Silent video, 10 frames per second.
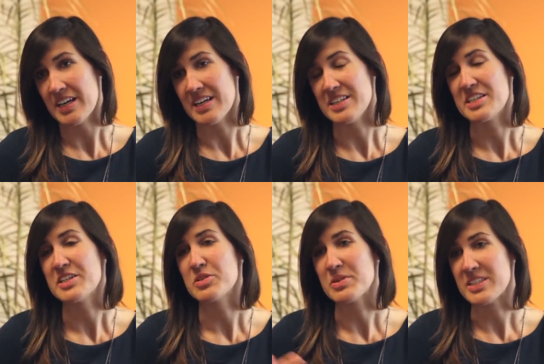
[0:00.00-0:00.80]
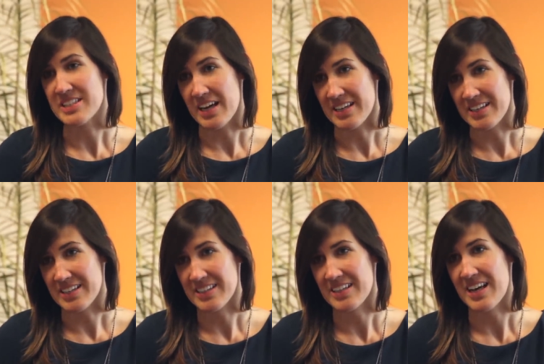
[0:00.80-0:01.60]
until we
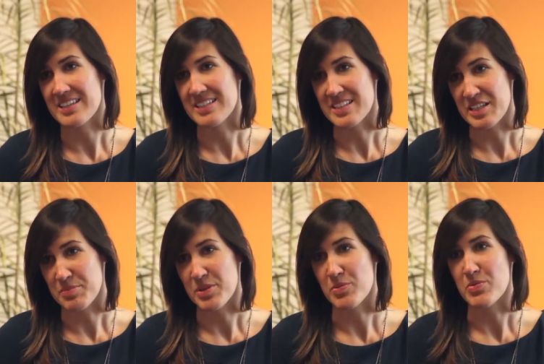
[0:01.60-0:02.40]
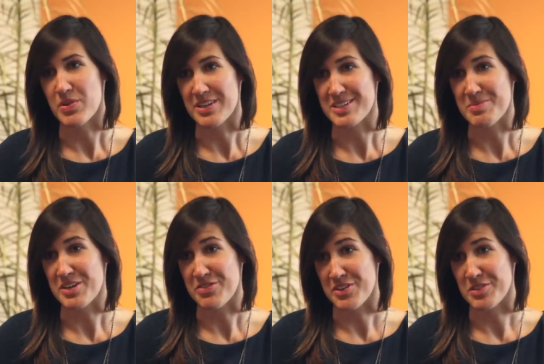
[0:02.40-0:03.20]
decided as a team that we wanted to
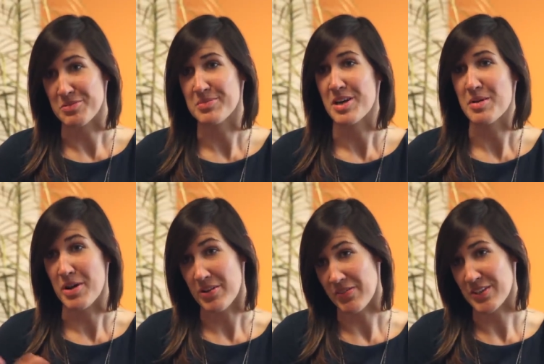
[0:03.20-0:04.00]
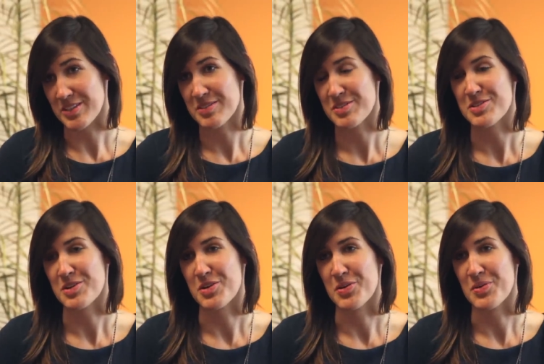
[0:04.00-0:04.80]
make a film about Evan.
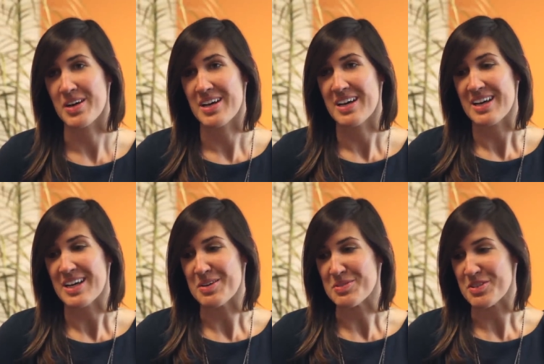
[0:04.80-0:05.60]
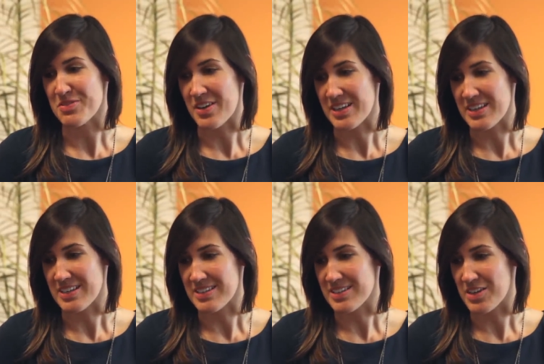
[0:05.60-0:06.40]
So it was a
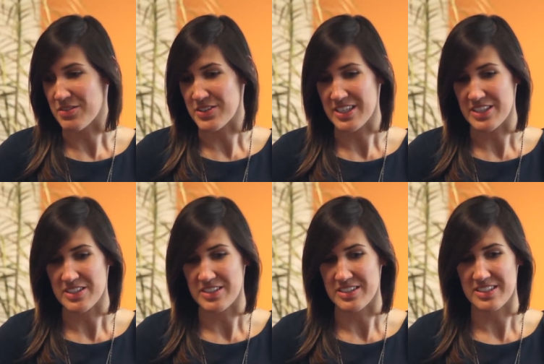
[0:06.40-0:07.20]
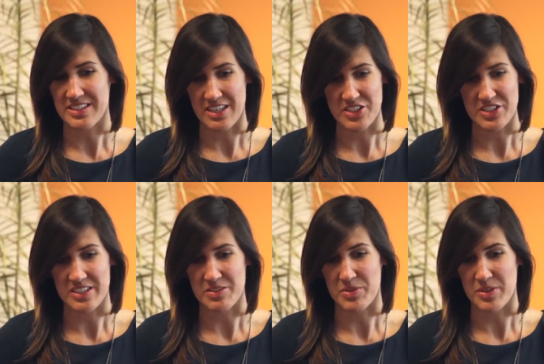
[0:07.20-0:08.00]
funny conversation,
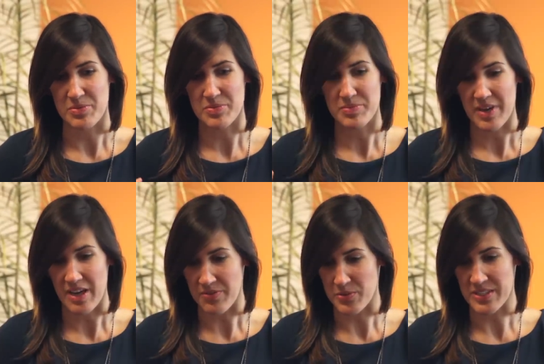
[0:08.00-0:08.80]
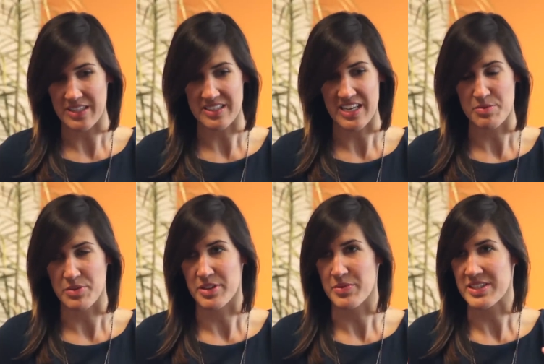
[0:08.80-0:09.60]
discussion when Evan was at the
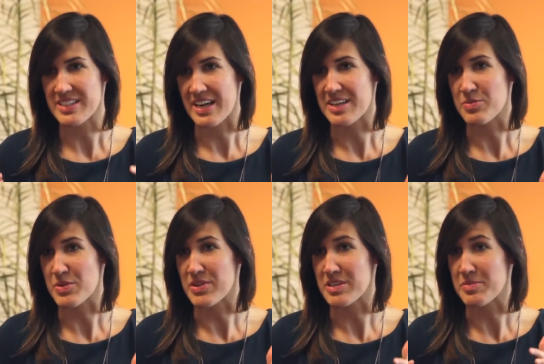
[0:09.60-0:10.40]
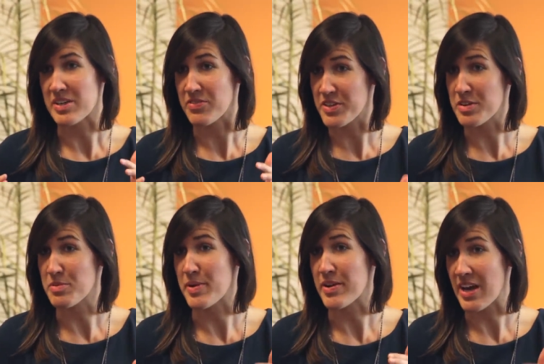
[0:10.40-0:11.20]
table and then we decided we wanted to make a film
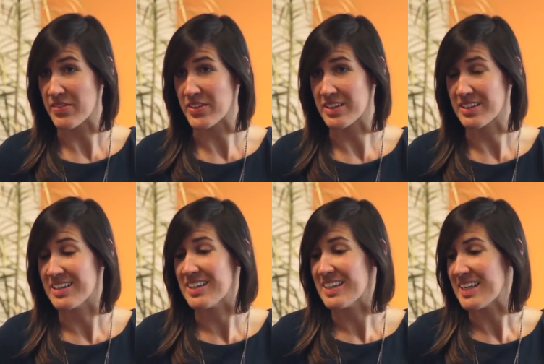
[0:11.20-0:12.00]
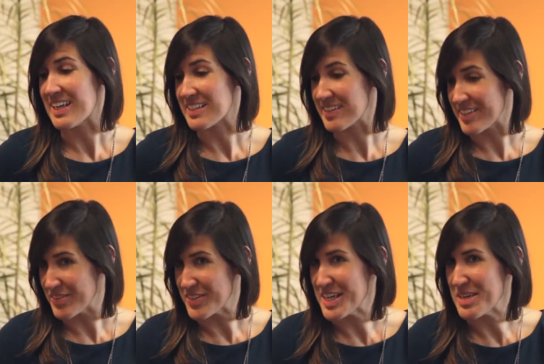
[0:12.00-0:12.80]
about Evan. He had to
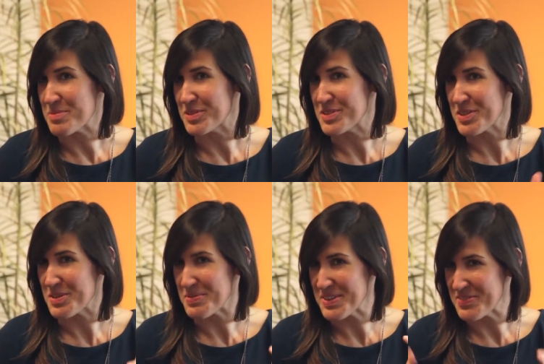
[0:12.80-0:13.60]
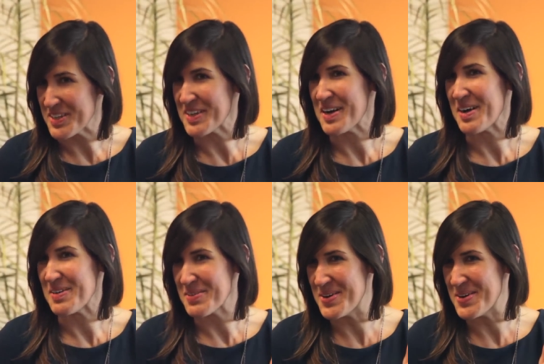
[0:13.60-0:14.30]
leave the table so that we could figure out